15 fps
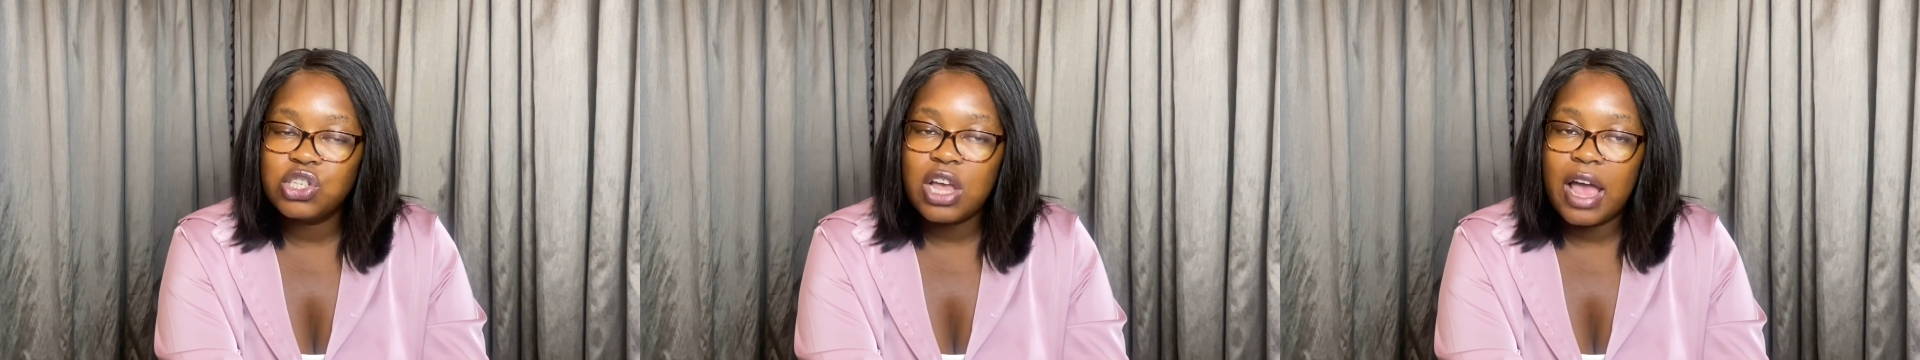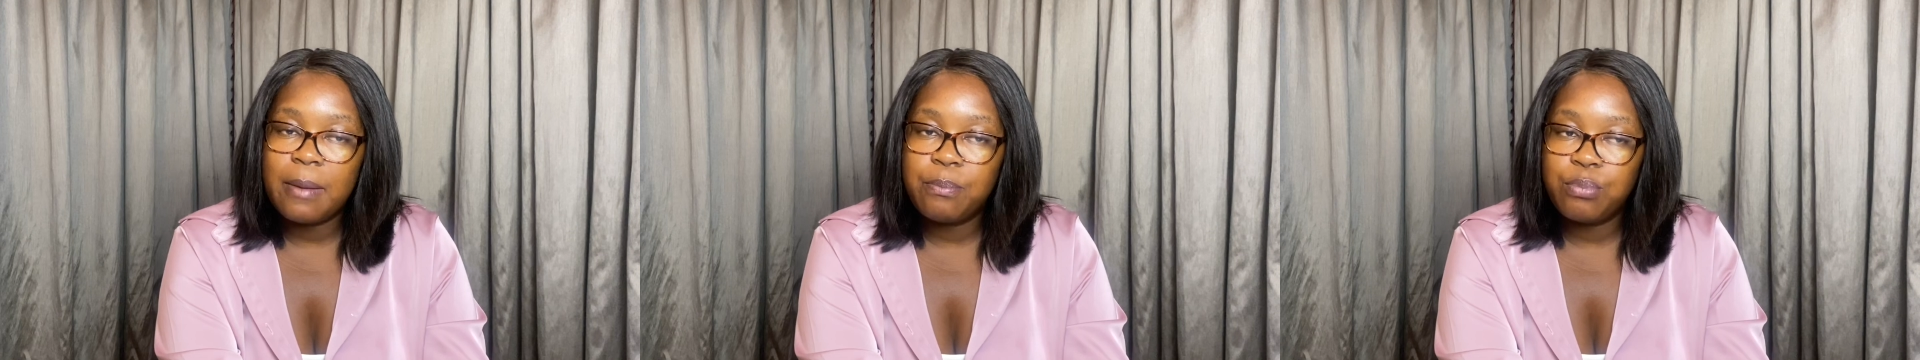
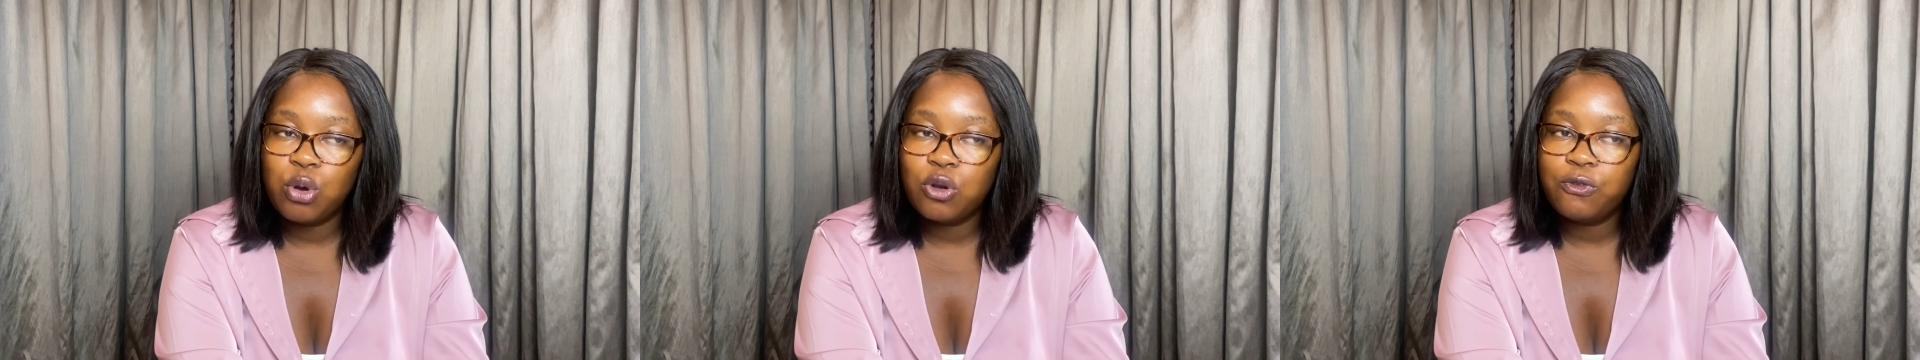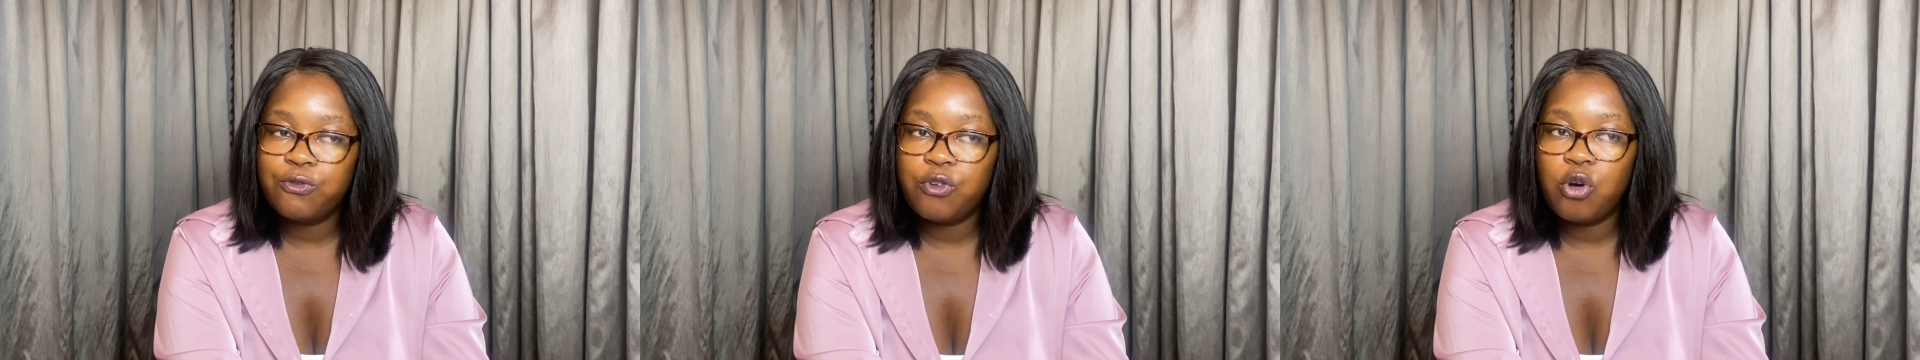I
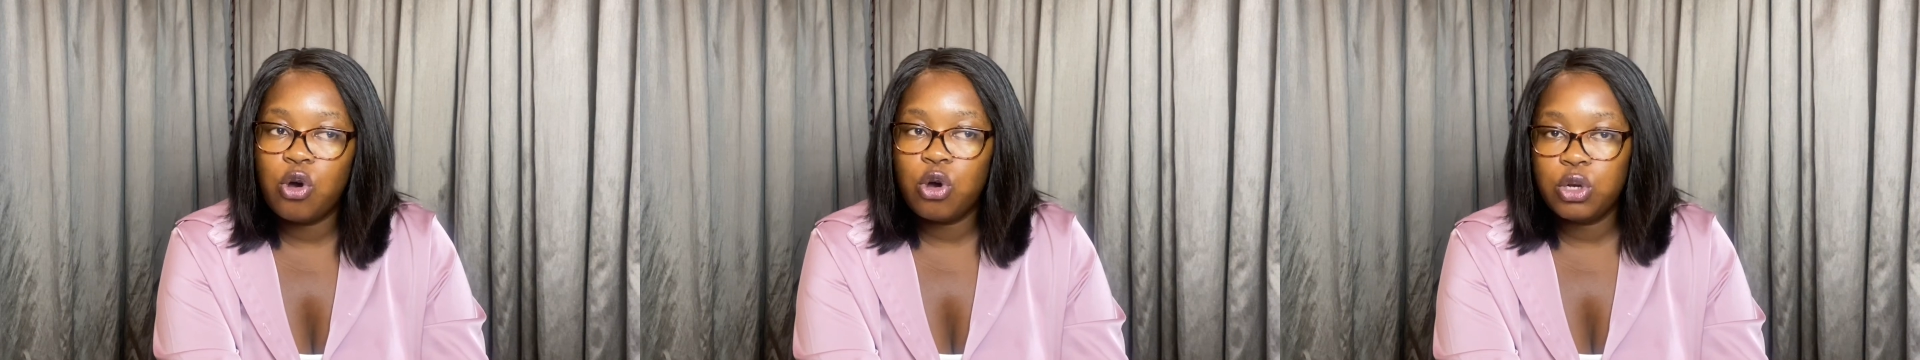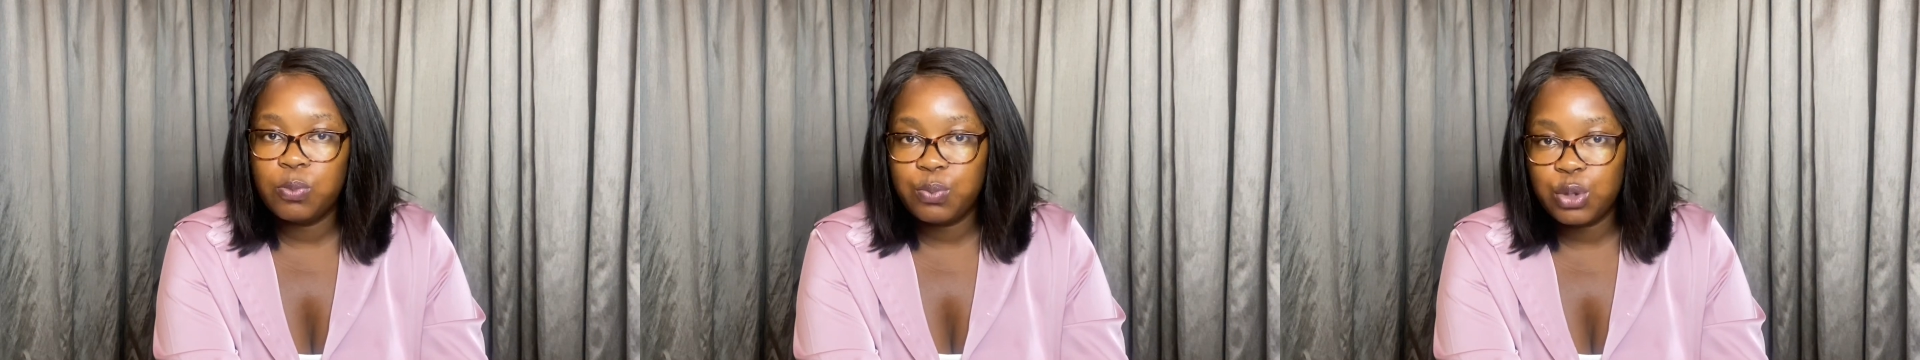booked for
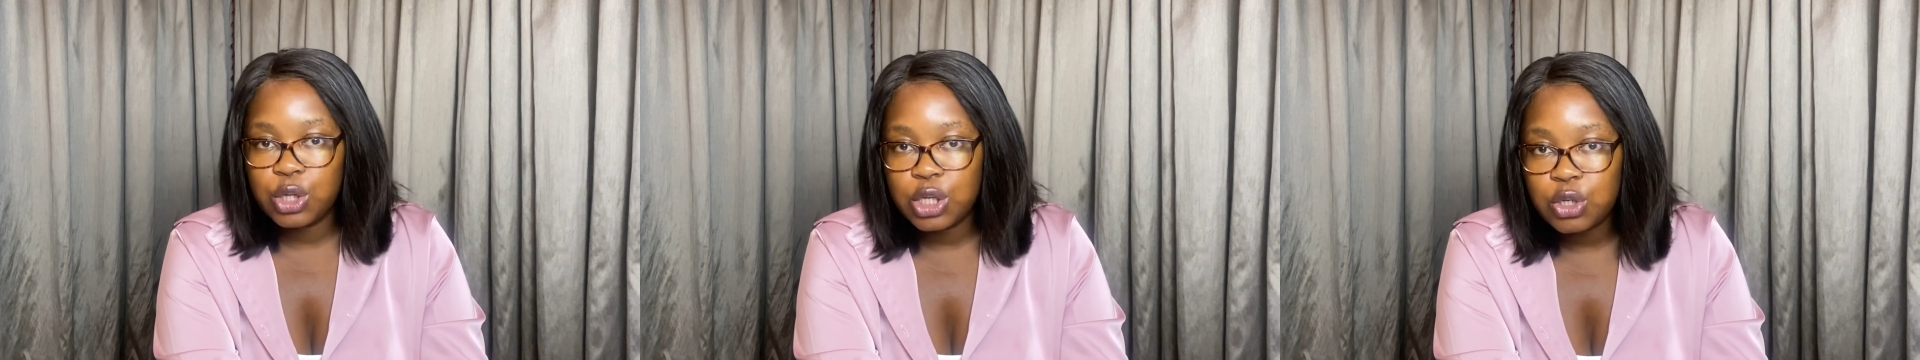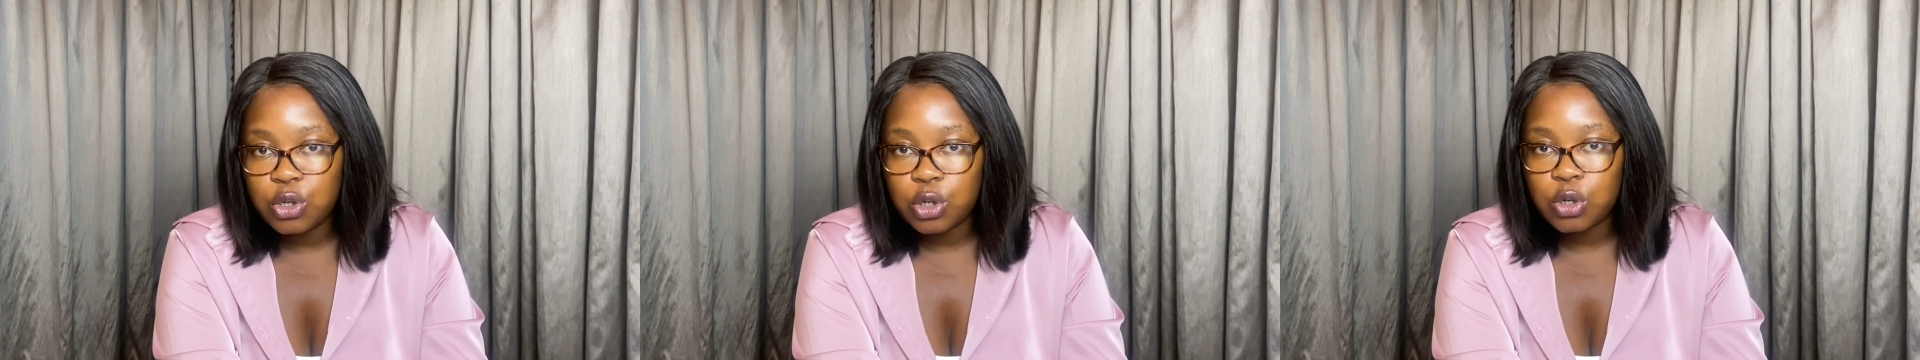on
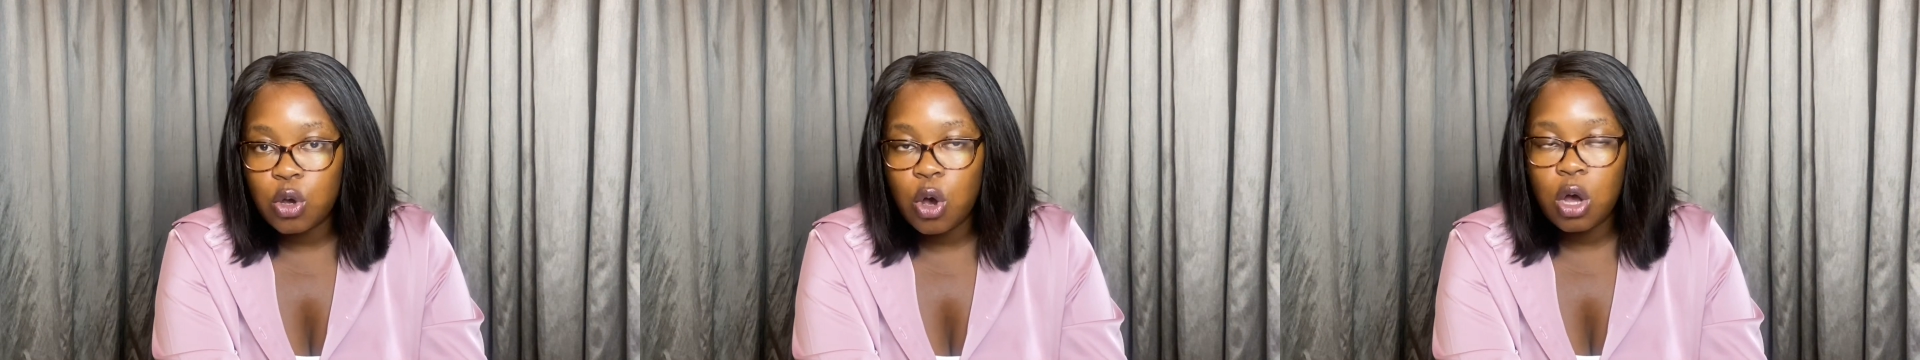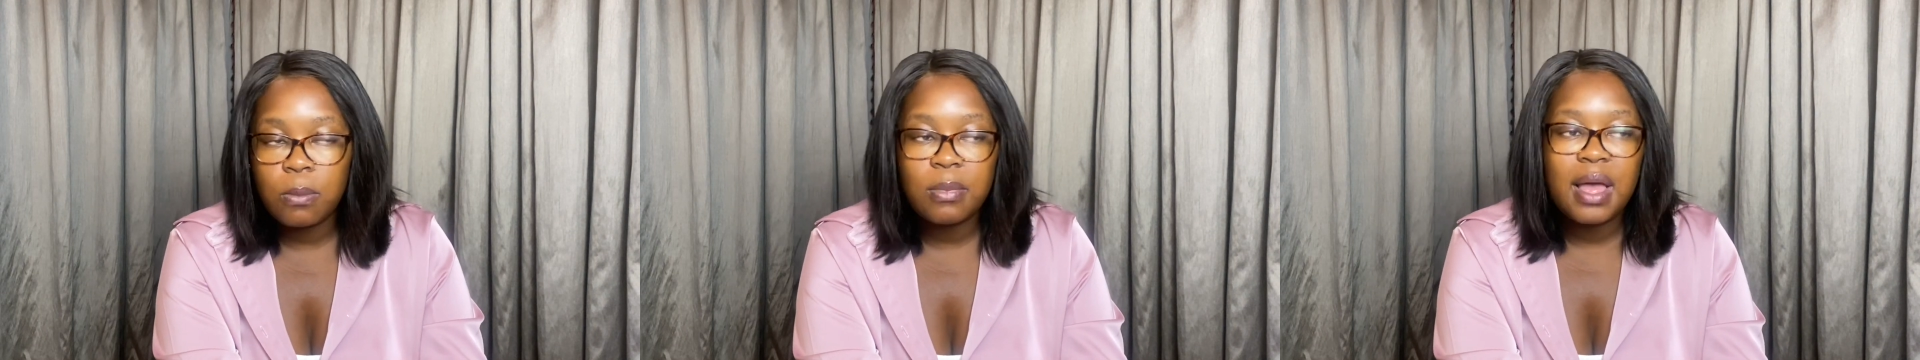
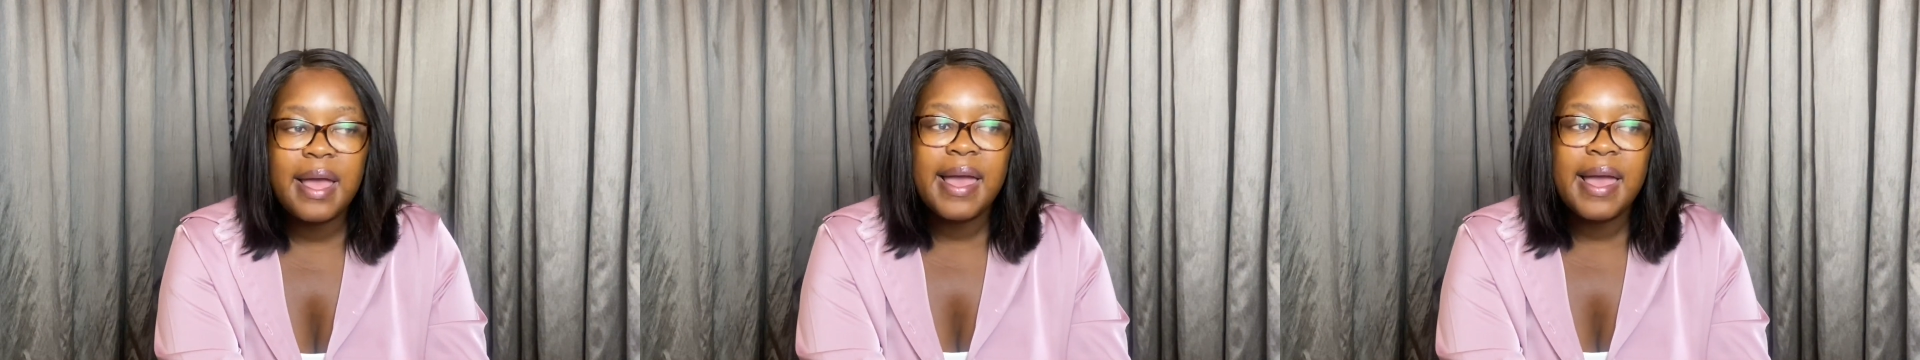booking.com,